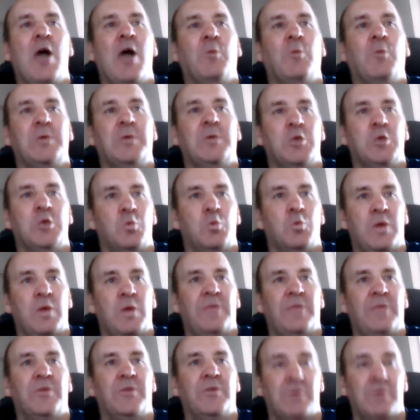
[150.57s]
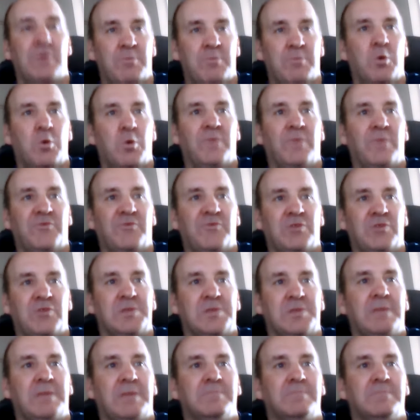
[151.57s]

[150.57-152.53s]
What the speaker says: helping you with that are important for Trinity?